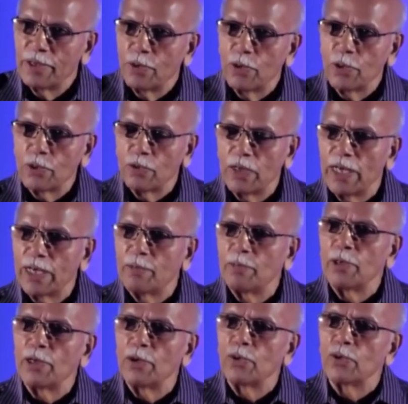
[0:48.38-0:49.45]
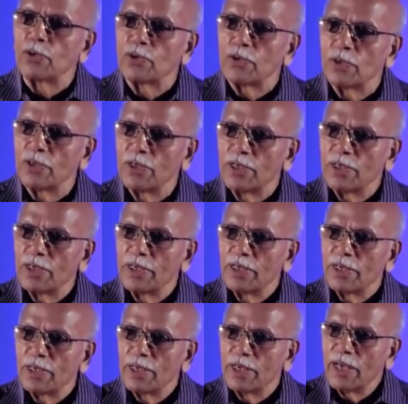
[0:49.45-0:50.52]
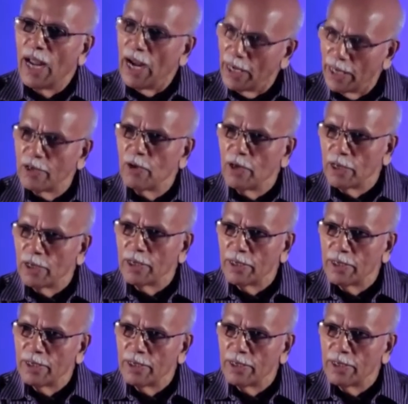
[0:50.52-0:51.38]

Court will let me loose. And it will,